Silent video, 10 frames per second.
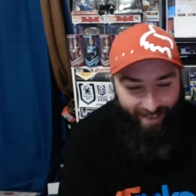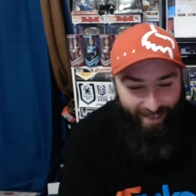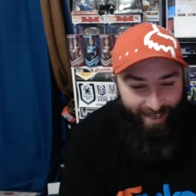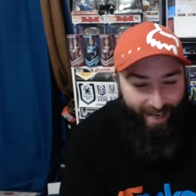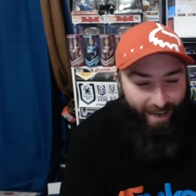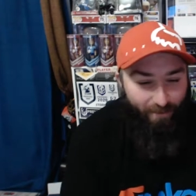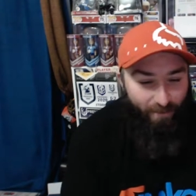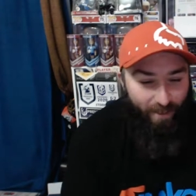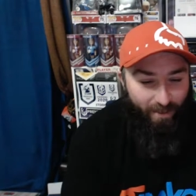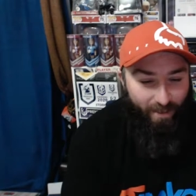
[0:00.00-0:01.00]
Yeah,
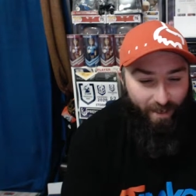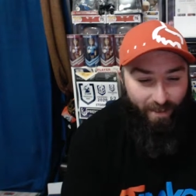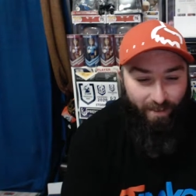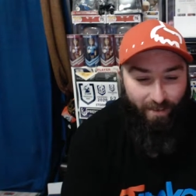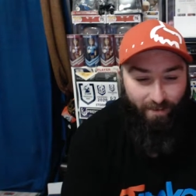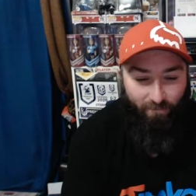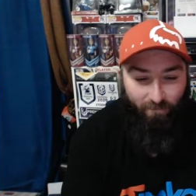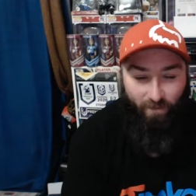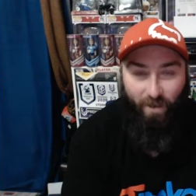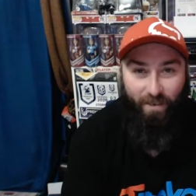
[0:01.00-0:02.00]
Vic's out of
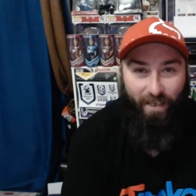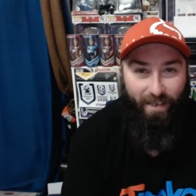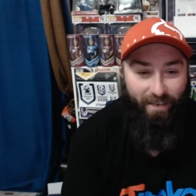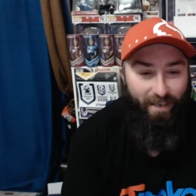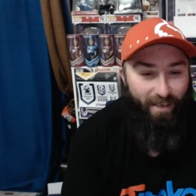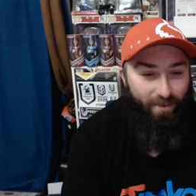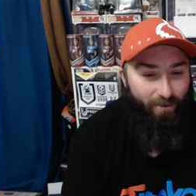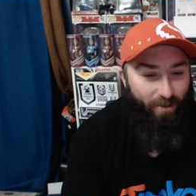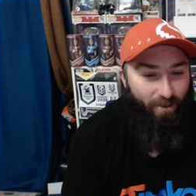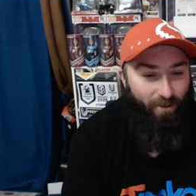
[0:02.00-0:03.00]
lockdown now,
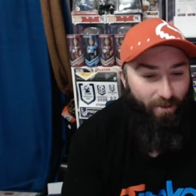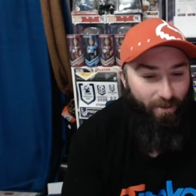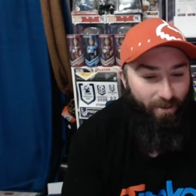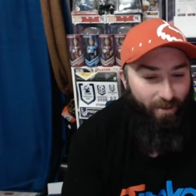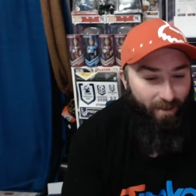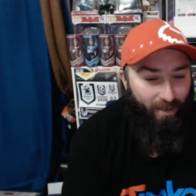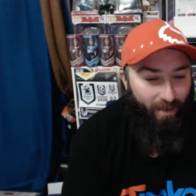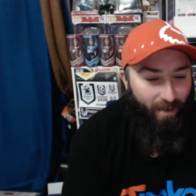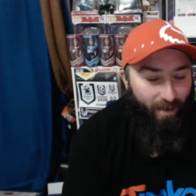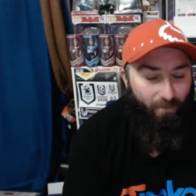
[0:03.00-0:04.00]
which is good.
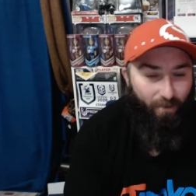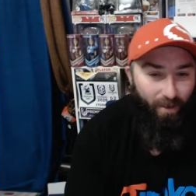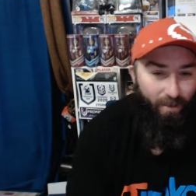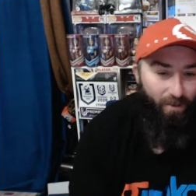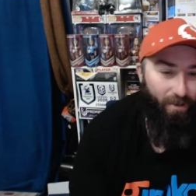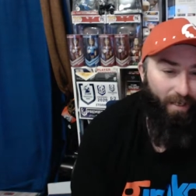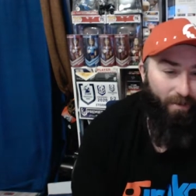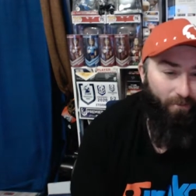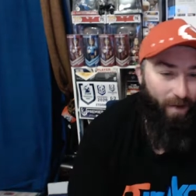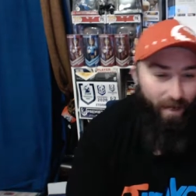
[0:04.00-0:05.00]
Hopefully New
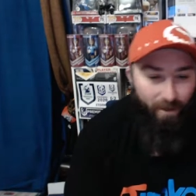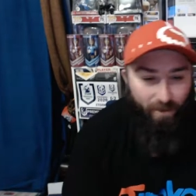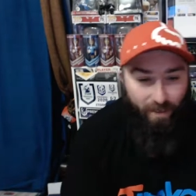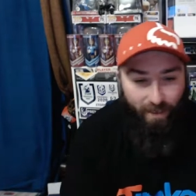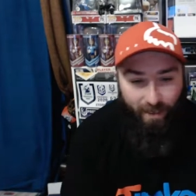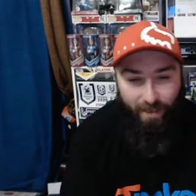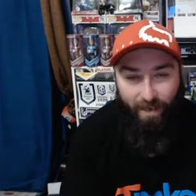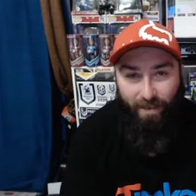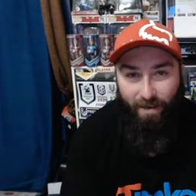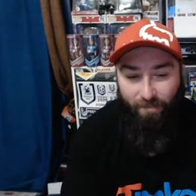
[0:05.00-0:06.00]
South Wales can get
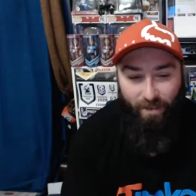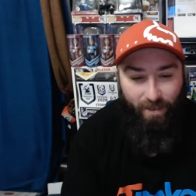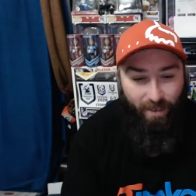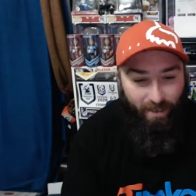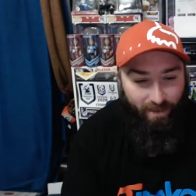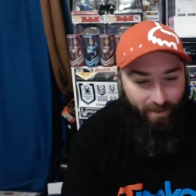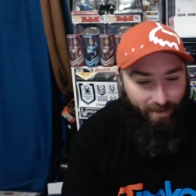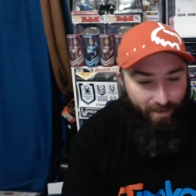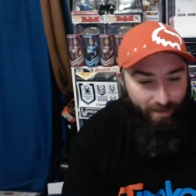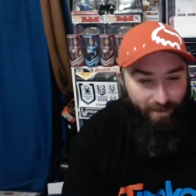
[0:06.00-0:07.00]
their numbers down
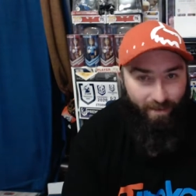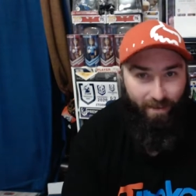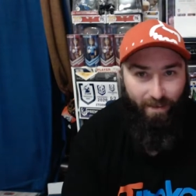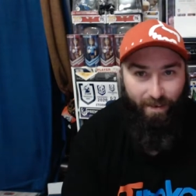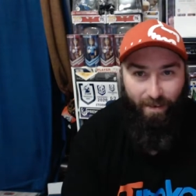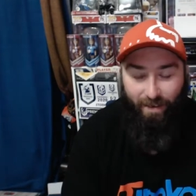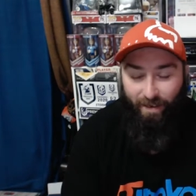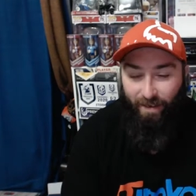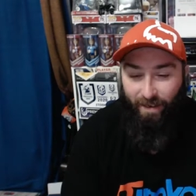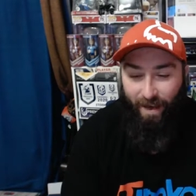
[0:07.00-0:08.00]
and
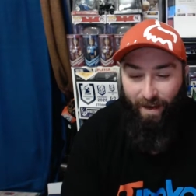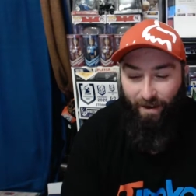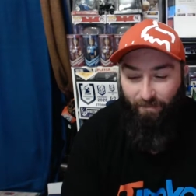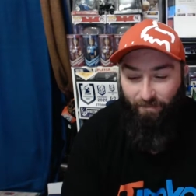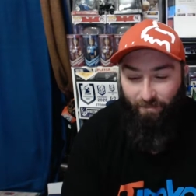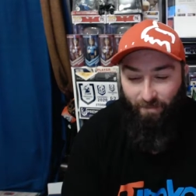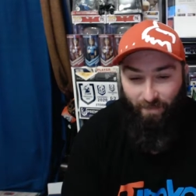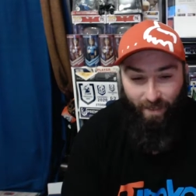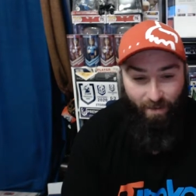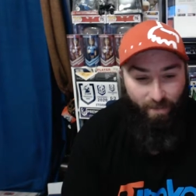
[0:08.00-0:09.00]
um,
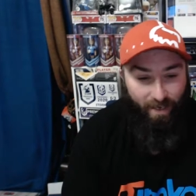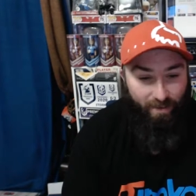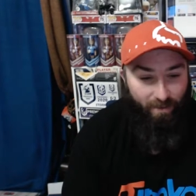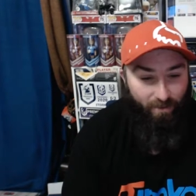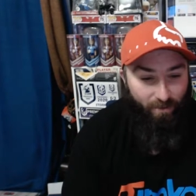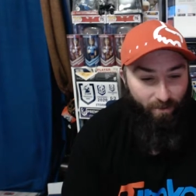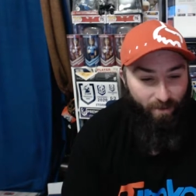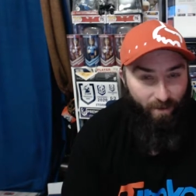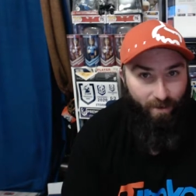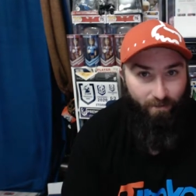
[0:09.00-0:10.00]
get back to
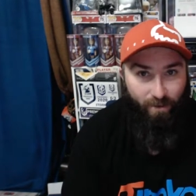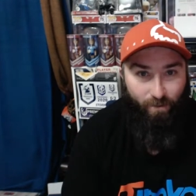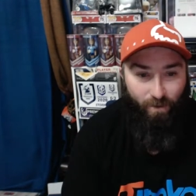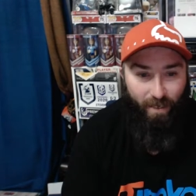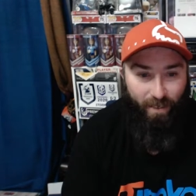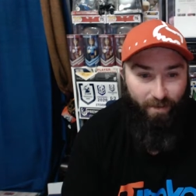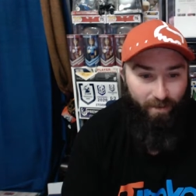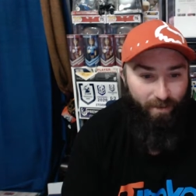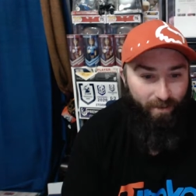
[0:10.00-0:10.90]
normal life as well.